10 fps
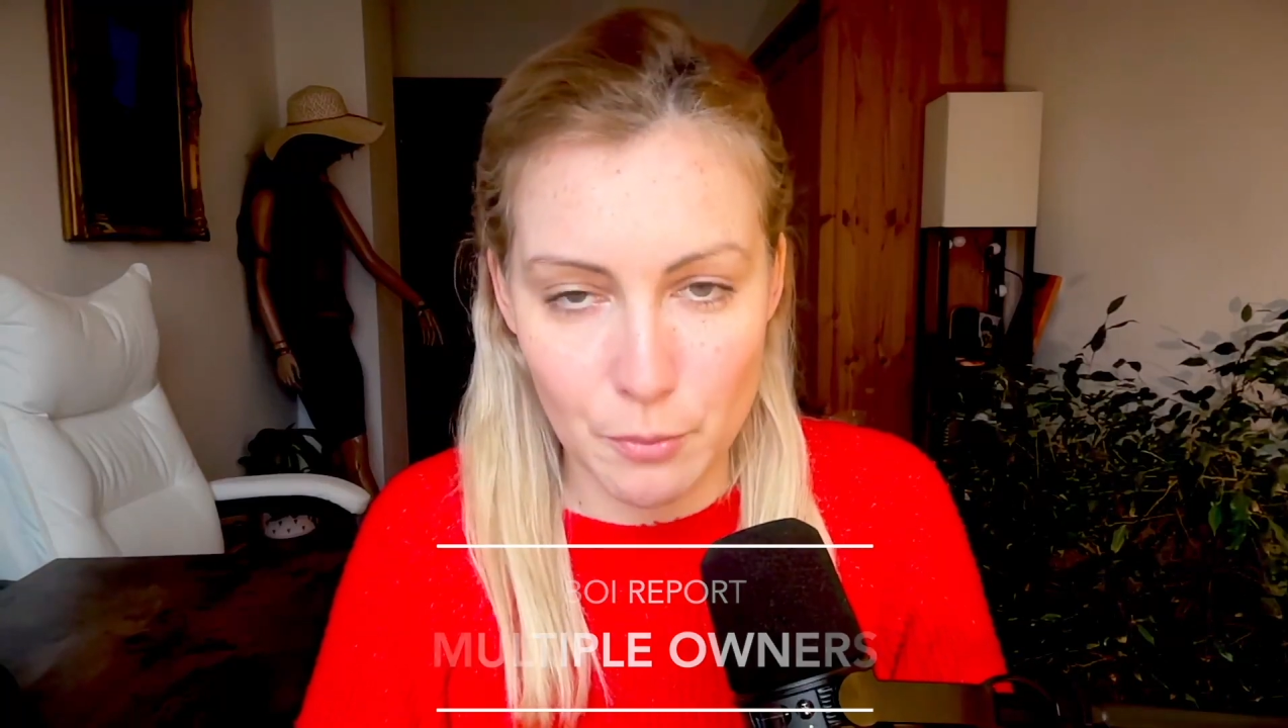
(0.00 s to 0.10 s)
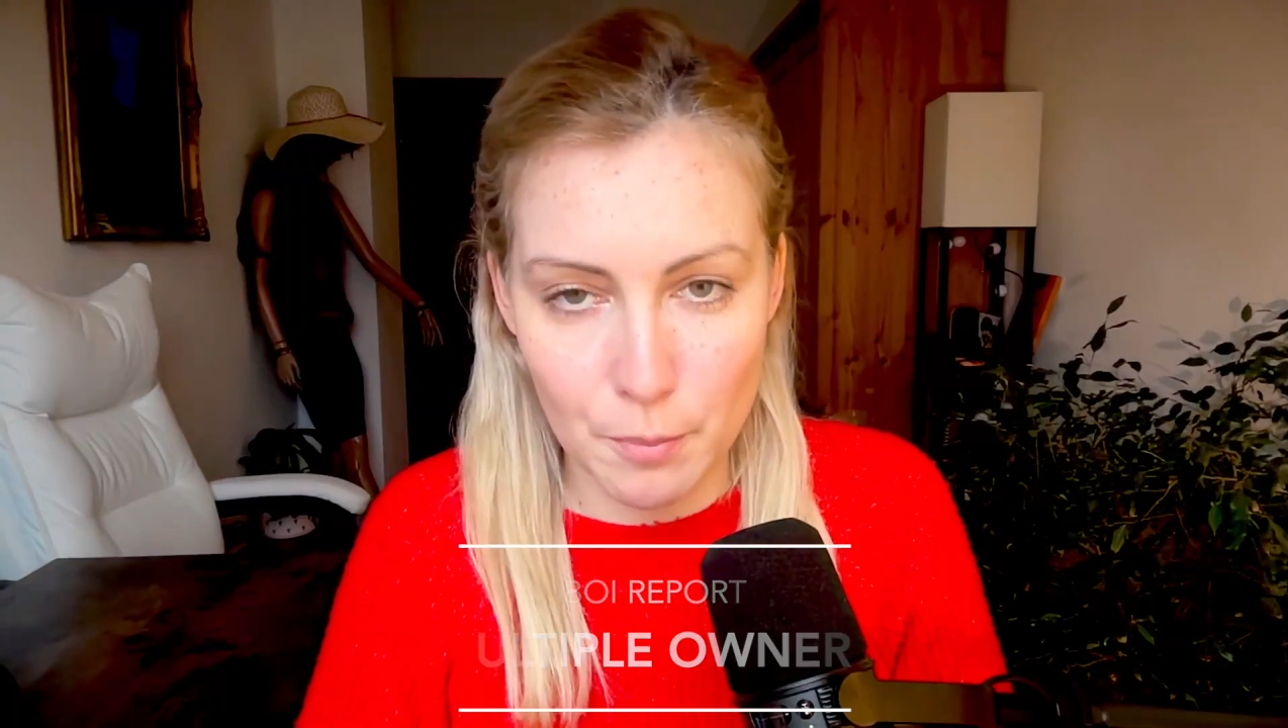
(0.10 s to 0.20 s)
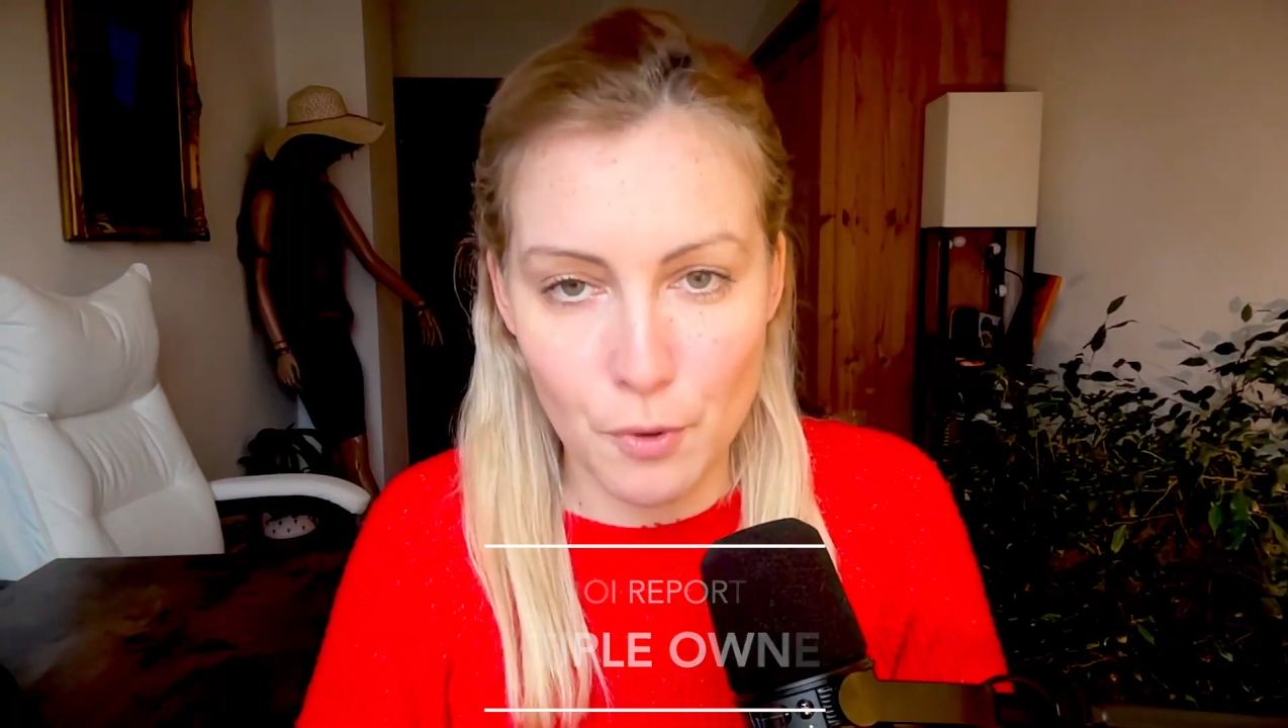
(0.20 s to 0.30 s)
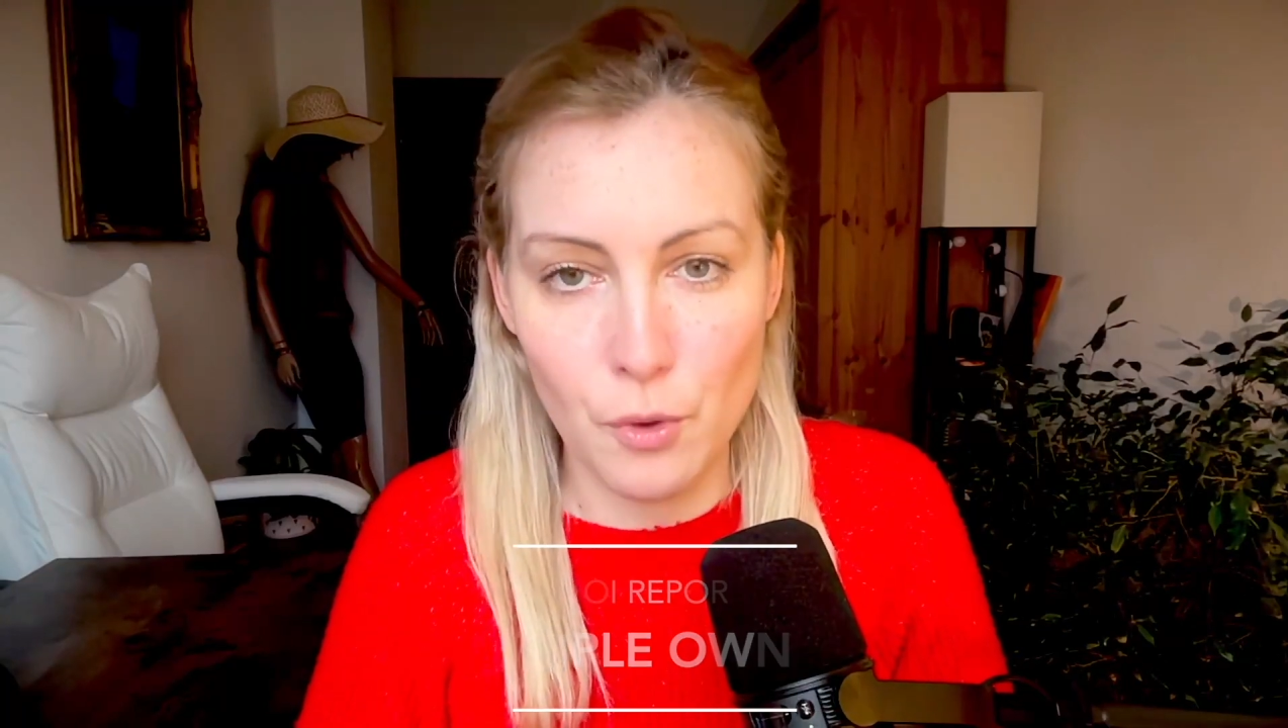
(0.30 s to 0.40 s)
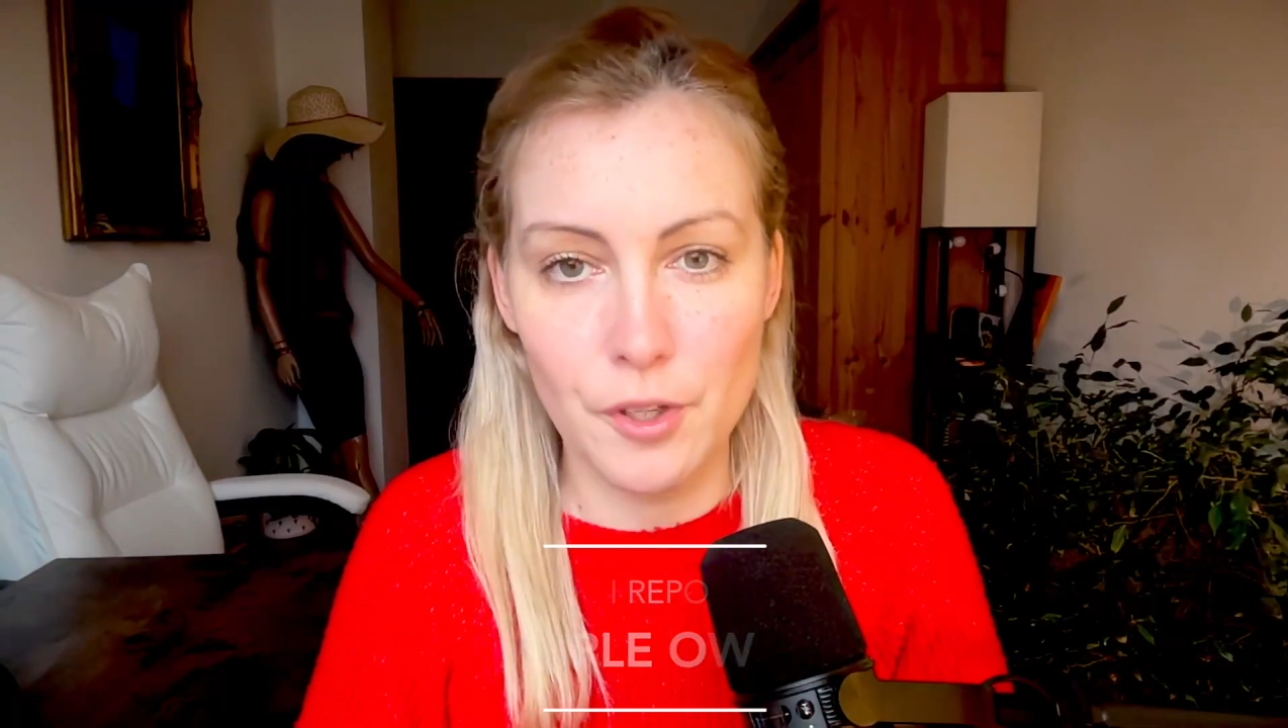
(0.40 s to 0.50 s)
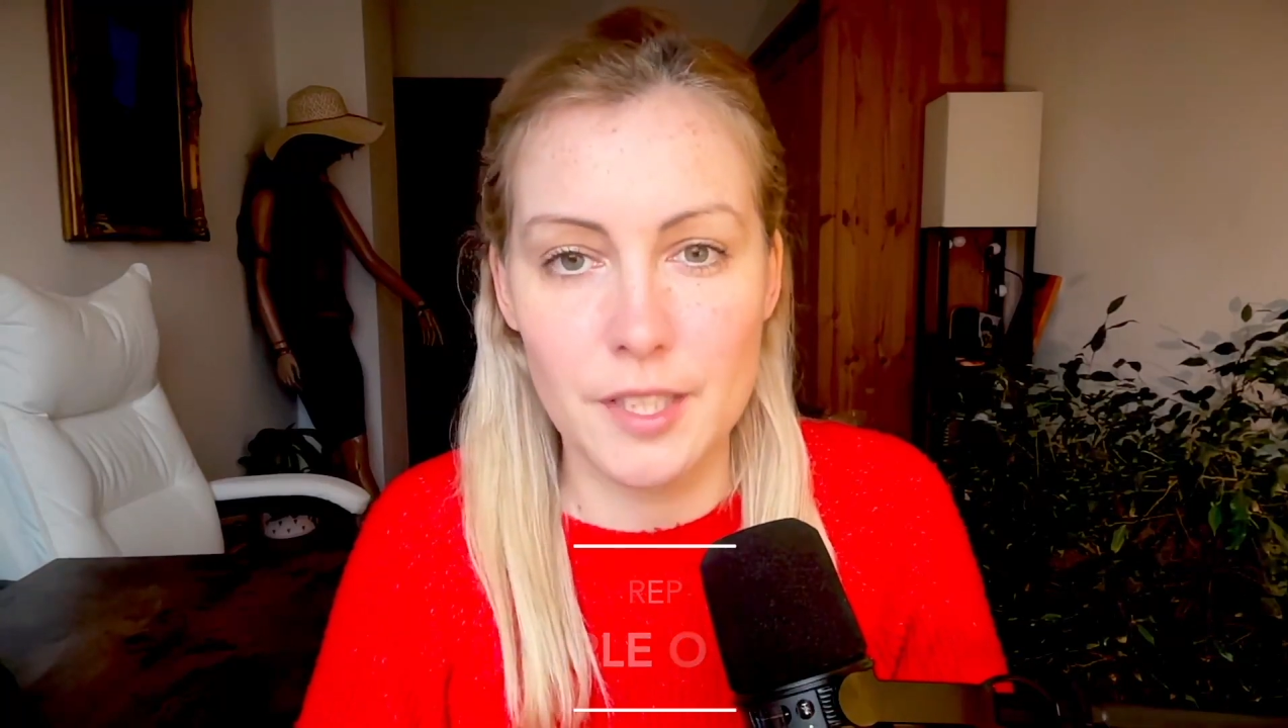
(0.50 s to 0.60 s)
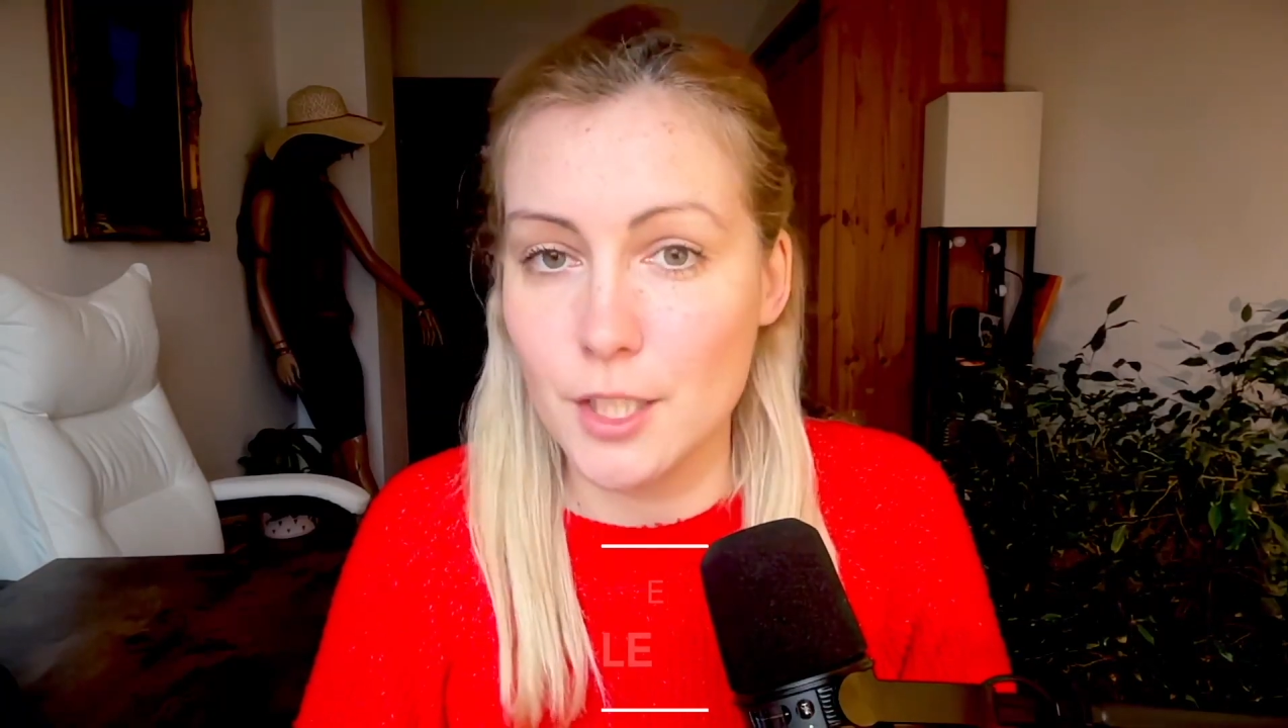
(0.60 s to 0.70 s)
report?